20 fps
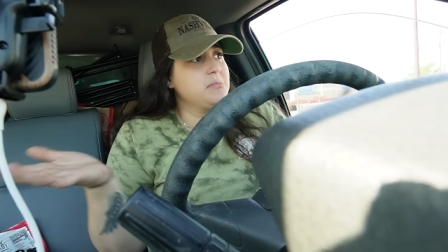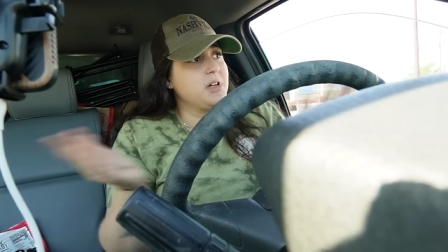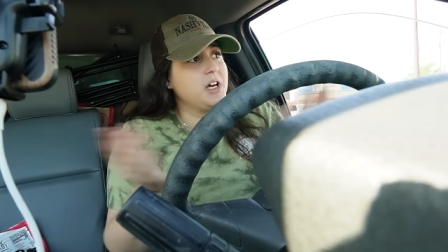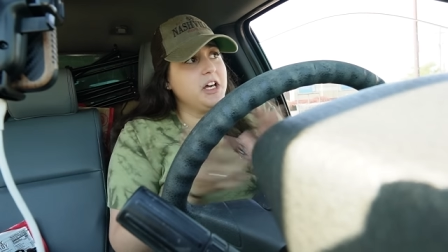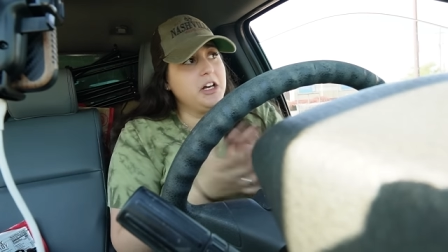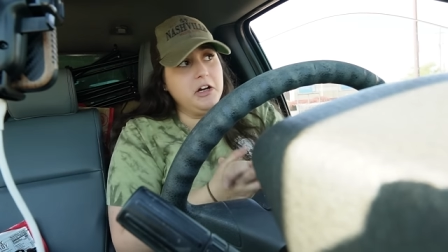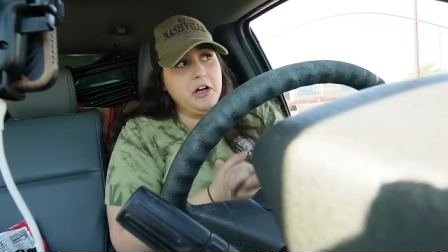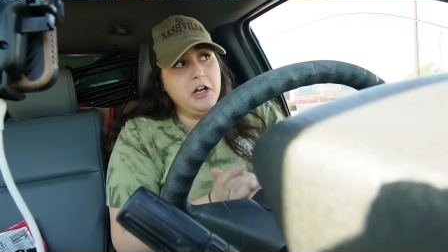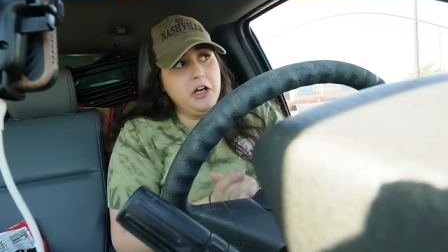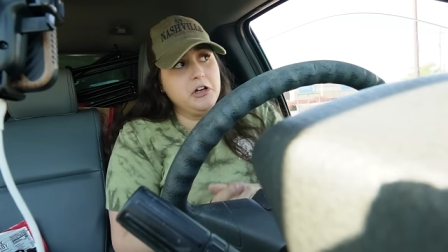
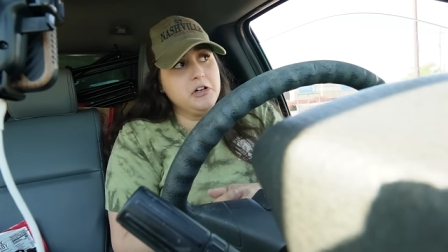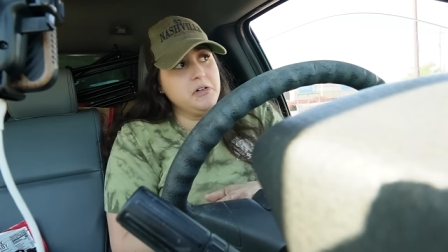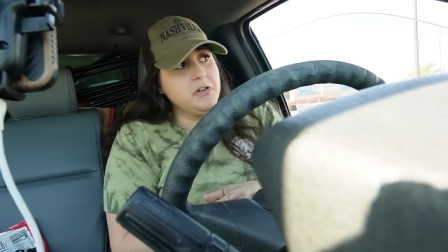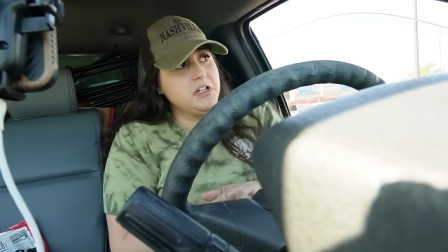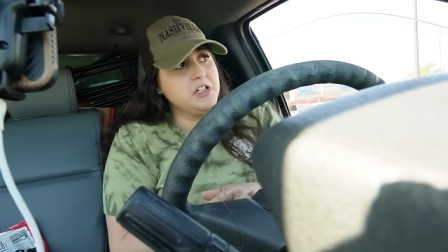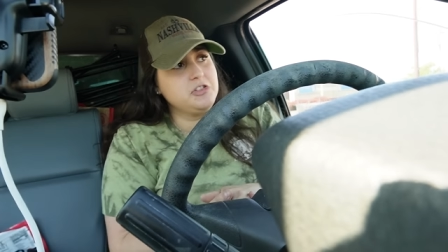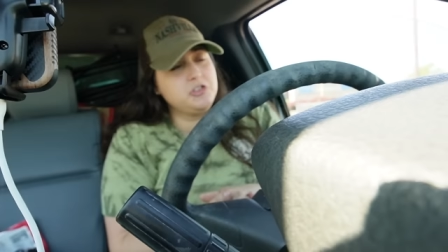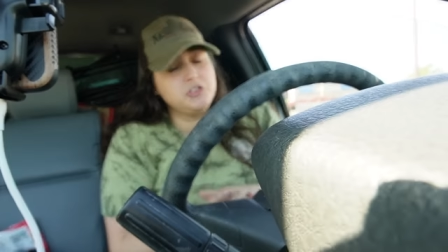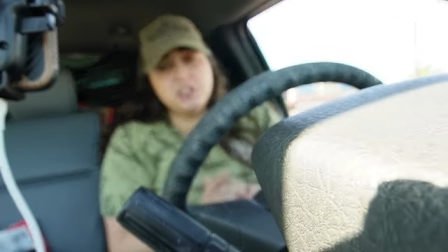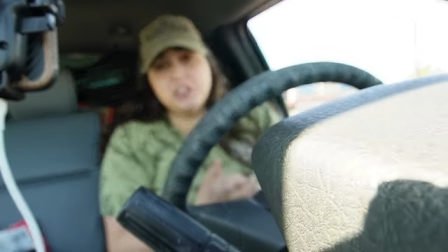I don't know.
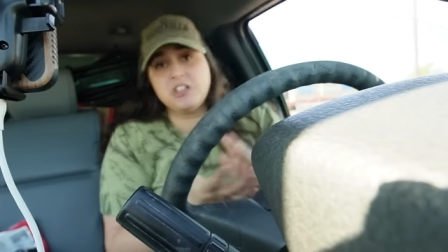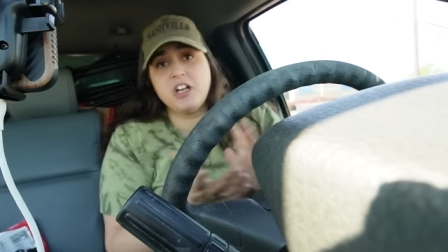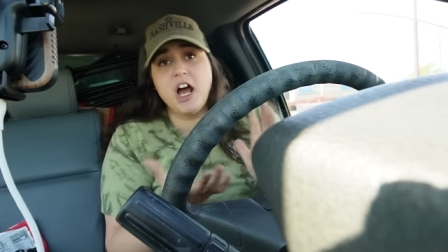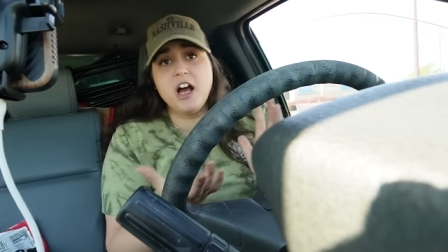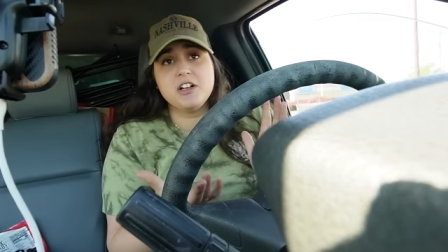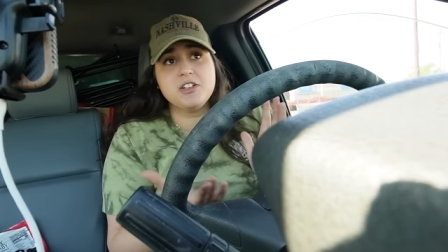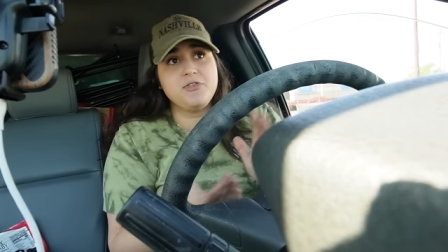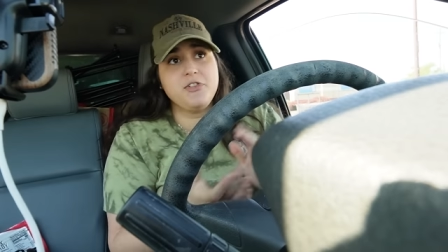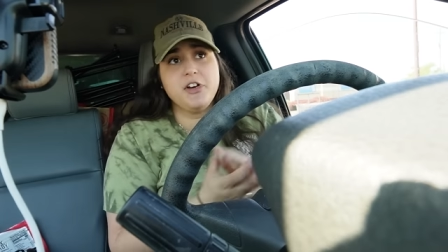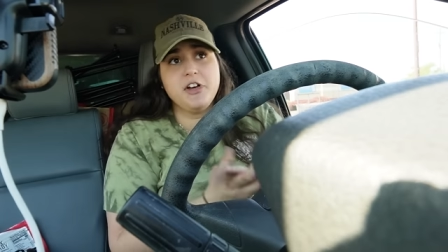It's just
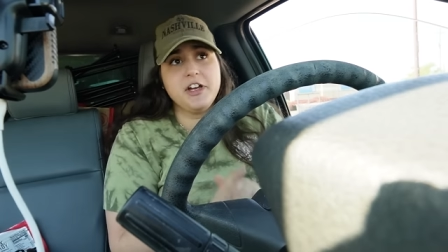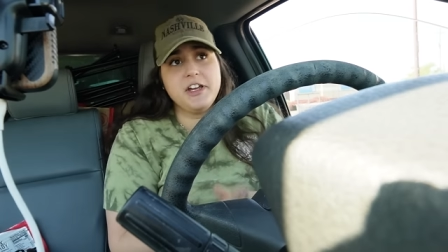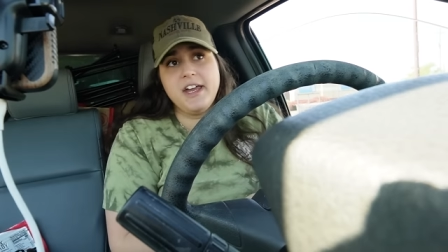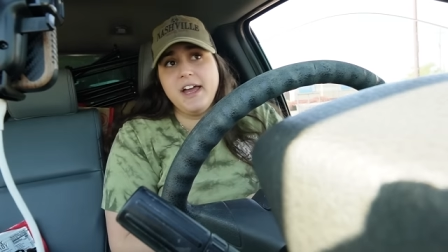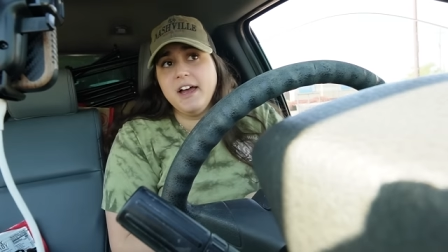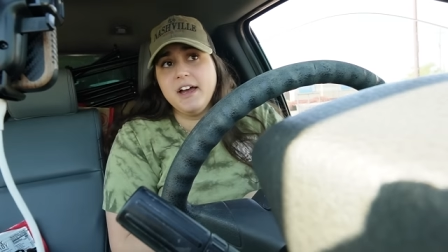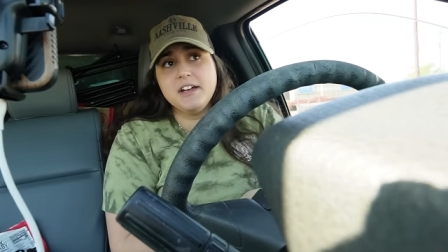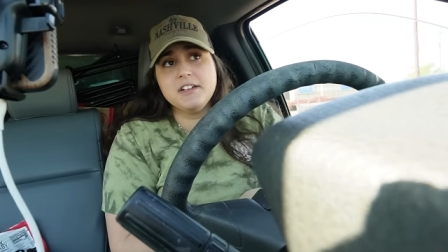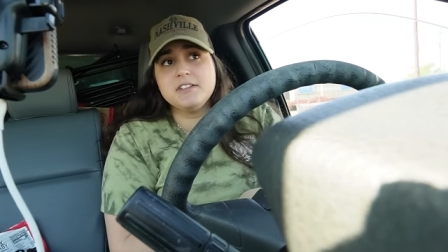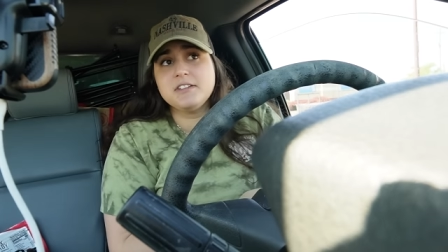Knoxville, I
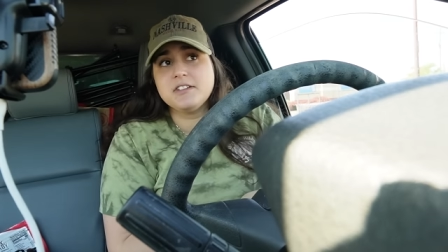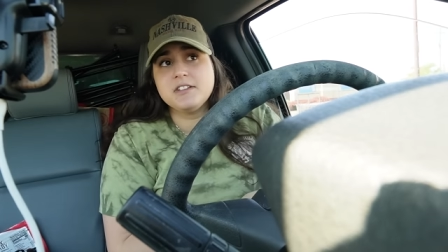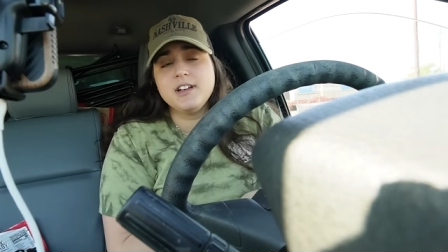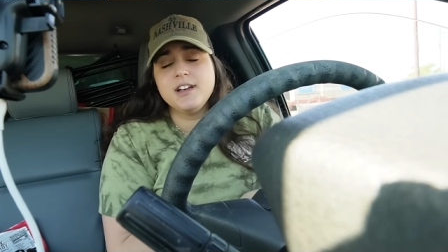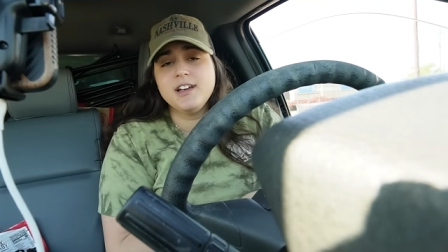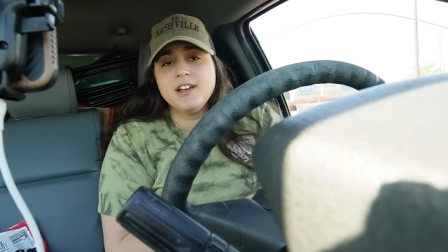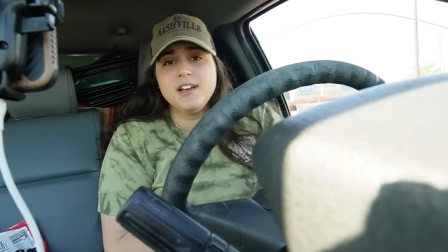guess.